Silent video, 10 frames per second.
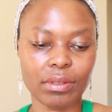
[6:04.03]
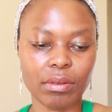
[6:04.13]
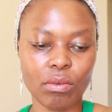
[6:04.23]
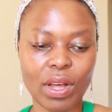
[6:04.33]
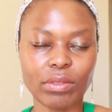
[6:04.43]

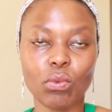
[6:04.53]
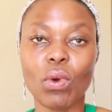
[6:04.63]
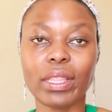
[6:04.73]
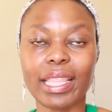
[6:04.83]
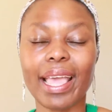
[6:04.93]

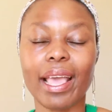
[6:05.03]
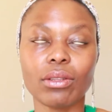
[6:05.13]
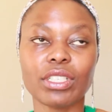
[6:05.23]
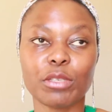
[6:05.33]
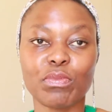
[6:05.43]
when the
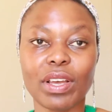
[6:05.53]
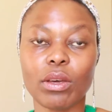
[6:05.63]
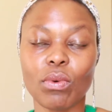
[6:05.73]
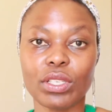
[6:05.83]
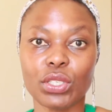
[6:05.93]
eldest brother
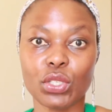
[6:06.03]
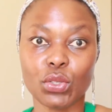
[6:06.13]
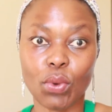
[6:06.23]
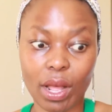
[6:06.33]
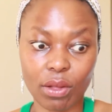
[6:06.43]
was
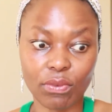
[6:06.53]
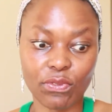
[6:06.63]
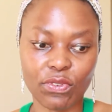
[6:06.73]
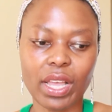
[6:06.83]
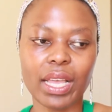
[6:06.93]

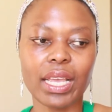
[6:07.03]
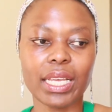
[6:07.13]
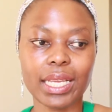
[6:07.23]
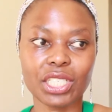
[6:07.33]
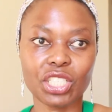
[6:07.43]
12,
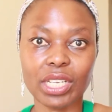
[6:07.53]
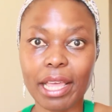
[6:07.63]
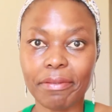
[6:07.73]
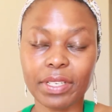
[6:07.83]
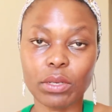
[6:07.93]
she
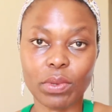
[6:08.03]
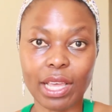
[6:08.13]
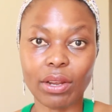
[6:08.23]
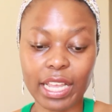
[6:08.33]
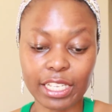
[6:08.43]
left, and
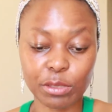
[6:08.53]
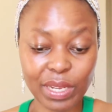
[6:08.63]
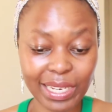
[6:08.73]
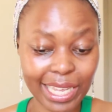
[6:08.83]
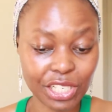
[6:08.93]
without
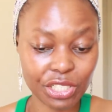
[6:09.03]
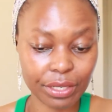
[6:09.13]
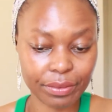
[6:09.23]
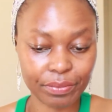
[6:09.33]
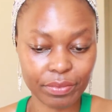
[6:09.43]

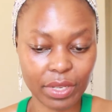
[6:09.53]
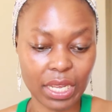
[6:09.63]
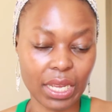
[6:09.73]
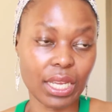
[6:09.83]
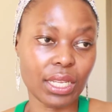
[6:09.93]
explanation,
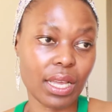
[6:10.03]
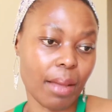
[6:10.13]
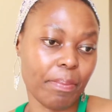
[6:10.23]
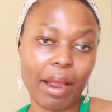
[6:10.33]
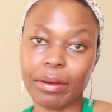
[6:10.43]

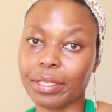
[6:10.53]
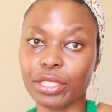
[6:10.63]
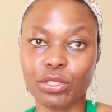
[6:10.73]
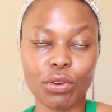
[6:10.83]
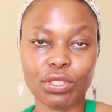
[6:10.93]
apparently
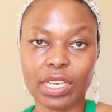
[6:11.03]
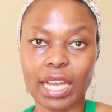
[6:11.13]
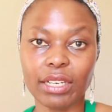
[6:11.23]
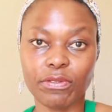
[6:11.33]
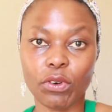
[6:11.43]
to go to
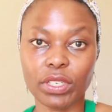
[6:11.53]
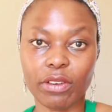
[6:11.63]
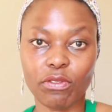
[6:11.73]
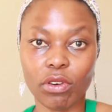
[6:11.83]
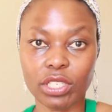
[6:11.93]
California
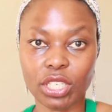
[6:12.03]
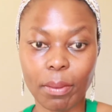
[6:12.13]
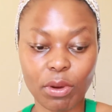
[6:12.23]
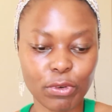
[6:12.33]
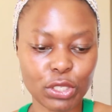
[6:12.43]
for a
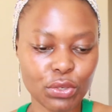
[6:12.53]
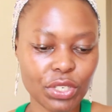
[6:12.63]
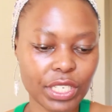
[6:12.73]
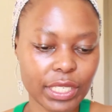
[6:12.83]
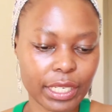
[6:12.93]
job
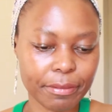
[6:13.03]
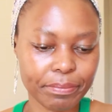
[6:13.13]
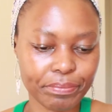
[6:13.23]
opportunity.